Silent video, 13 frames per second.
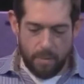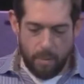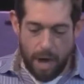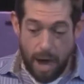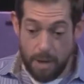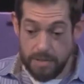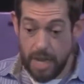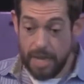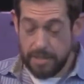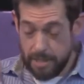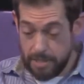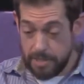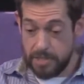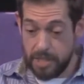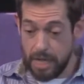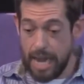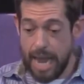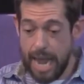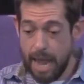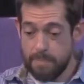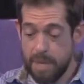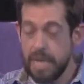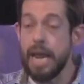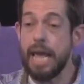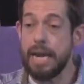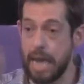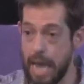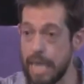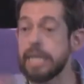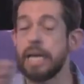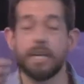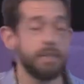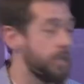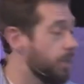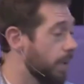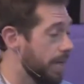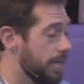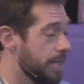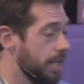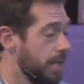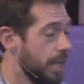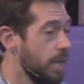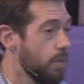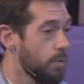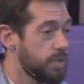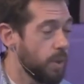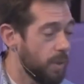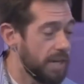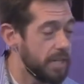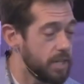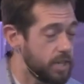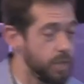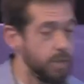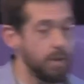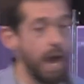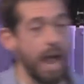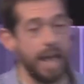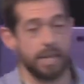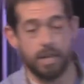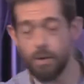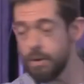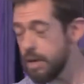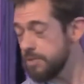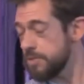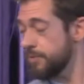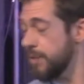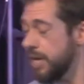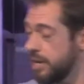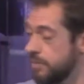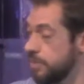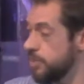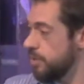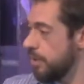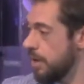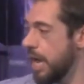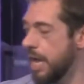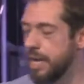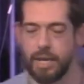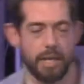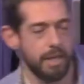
where I was like, this is going to happen and I got to do it, was going into junior high. And you know what I was afraid of in junior high?